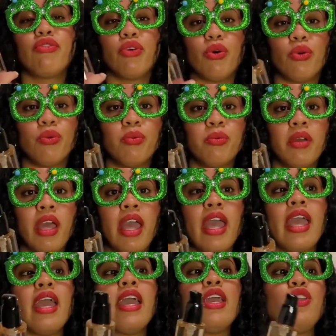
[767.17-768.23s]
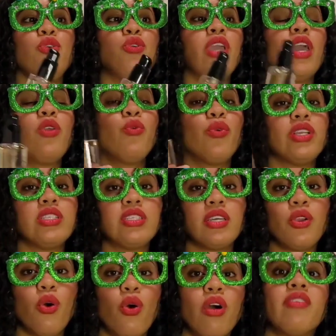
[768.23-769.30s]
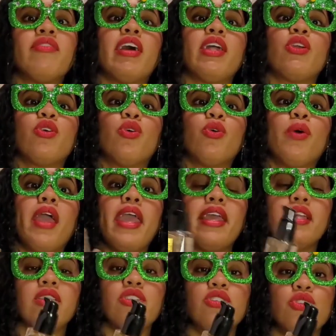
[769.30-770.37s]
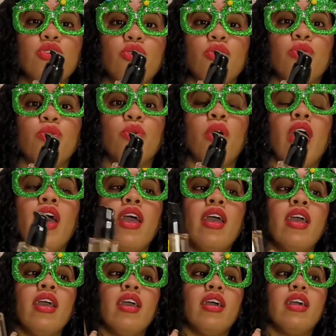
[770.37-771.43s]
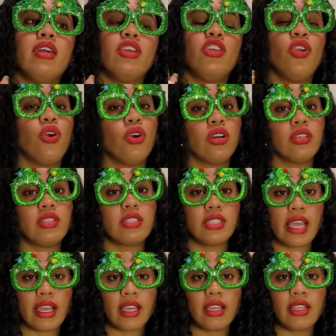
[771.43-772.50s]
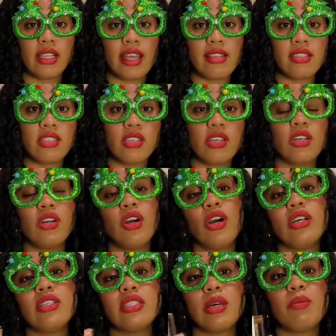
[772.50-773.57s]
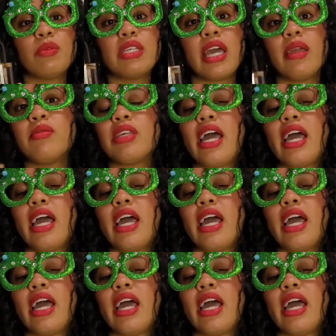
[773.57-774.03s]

foam. You can rinse it off and go into your second cleanser. Sometimes